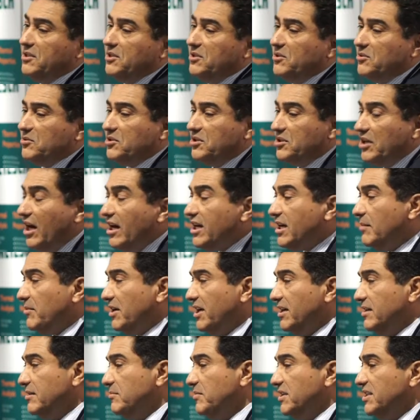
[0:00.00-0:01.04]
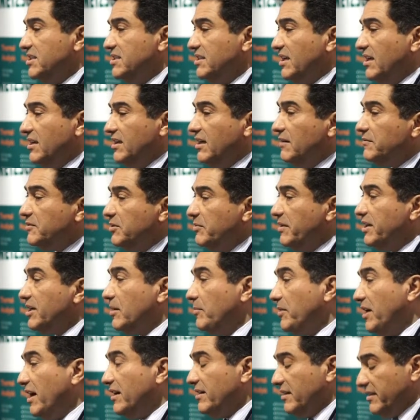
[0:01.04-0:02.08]
or to talk about it, but it's not enough to make a
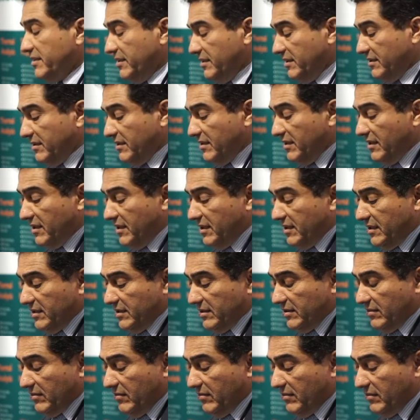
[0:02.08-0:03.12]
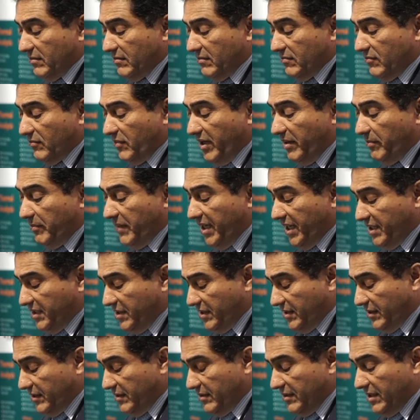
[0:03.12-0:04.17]
product. What makes it,